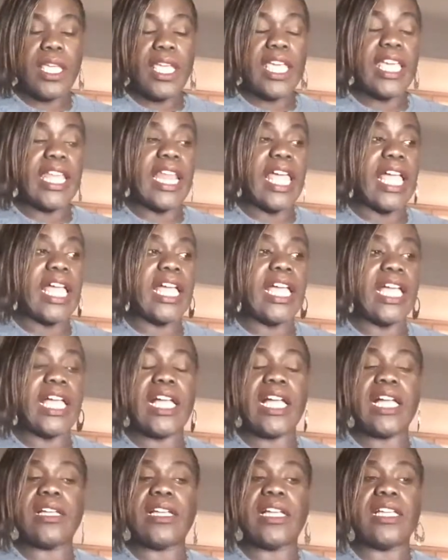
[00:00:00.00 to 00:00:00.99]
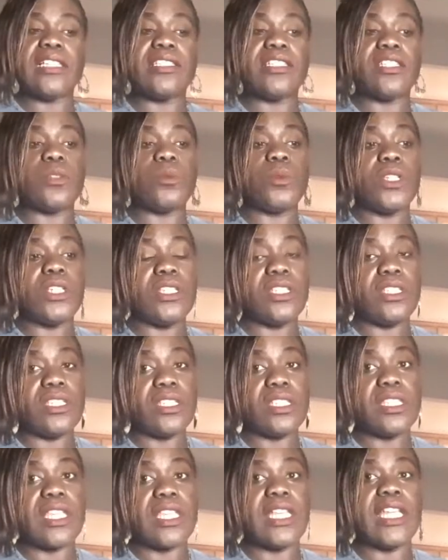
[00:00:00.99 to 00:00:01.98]
And I just wanted to
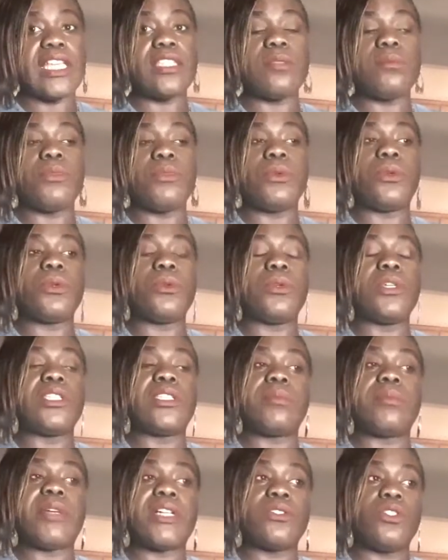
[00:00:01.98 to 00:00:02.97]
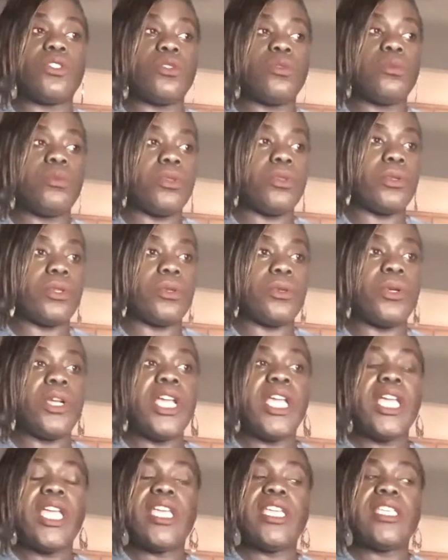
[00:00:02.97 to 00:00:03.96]
just say that to Buku. It's about you, Buku.
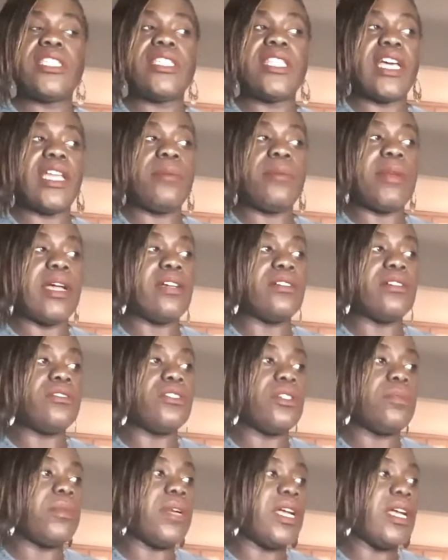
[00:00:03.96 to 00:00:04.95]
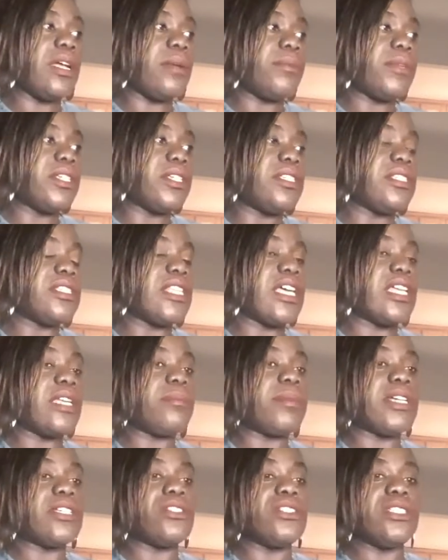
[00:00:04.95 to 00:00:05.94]
It's not about your mama. It's
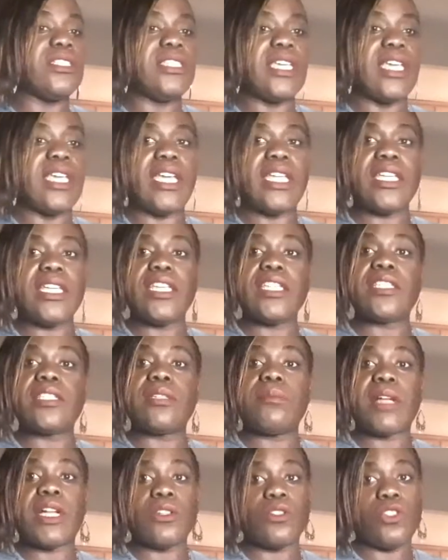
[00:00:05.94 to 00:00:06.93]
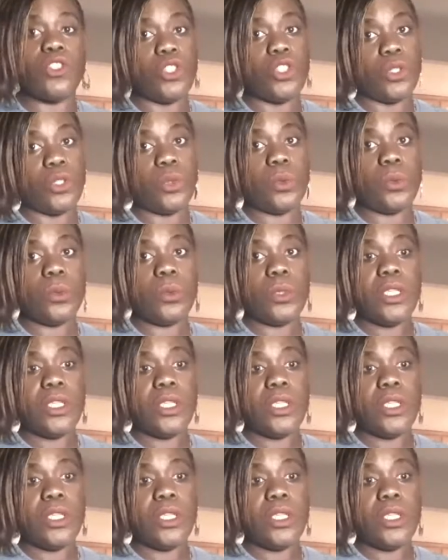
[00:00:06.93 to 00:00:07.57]
not about your daddy. It's about you.